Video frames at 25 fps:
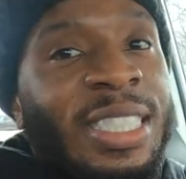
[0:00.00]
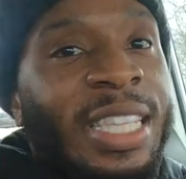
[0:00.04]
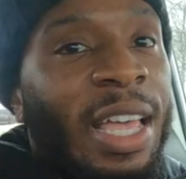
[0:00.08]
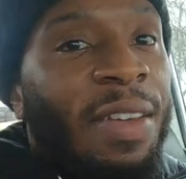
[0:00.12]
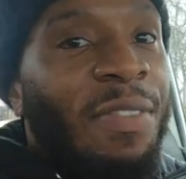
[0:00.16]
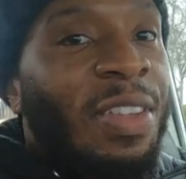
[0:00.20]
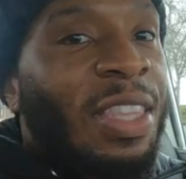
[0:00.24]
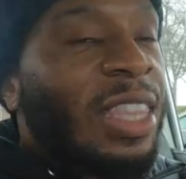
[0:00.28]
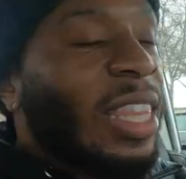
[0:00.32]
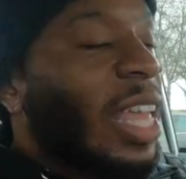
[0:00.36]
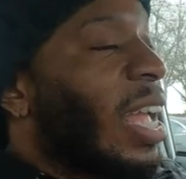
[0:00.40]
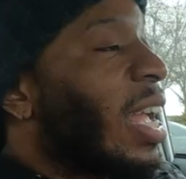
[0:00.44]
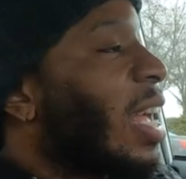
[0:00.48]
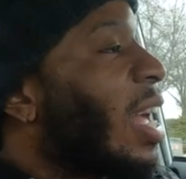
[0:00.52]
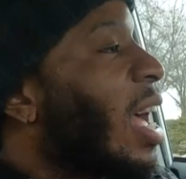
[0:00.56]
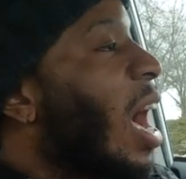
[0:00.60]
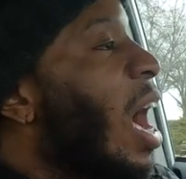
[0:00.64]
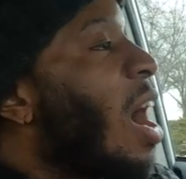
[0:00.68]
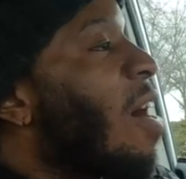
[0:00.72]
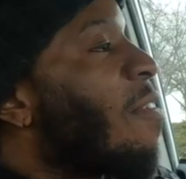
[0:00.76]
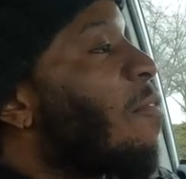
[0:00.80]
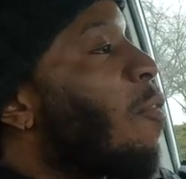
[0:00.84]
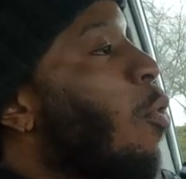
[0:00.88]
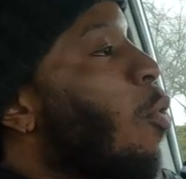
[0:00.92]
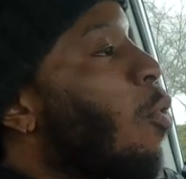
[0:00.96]
7, thank
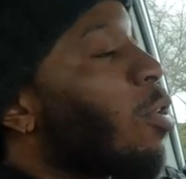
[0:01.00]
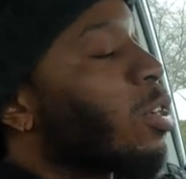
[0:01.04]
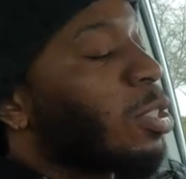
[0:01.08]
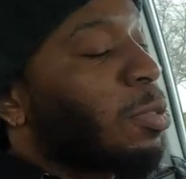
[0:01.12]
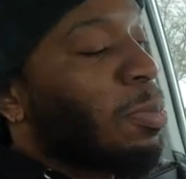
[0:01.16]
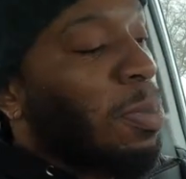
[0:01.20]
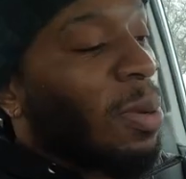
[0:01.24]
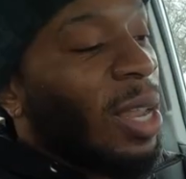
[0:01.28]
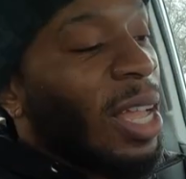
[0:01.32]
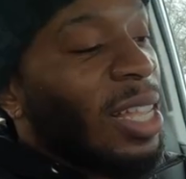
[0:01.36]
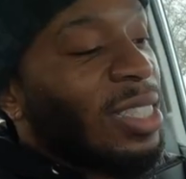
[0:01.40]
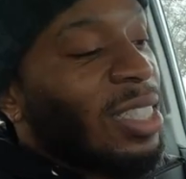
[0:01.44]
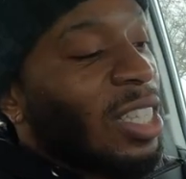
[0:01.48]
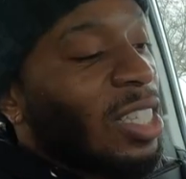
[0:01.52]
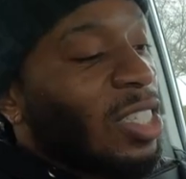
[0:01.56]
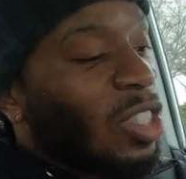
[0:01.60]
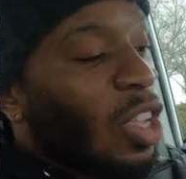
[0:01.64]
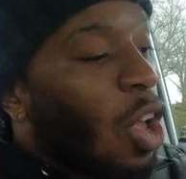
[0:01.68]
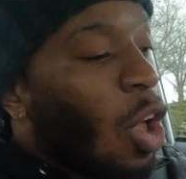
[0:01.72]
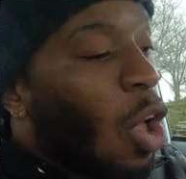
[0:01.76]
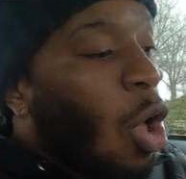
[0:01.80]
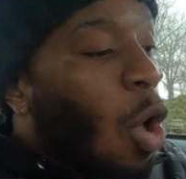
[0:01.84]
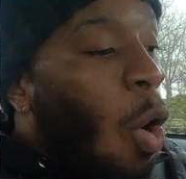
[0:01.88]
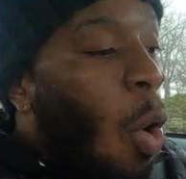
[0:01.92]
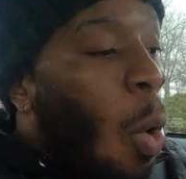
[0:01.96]
God for his blessings.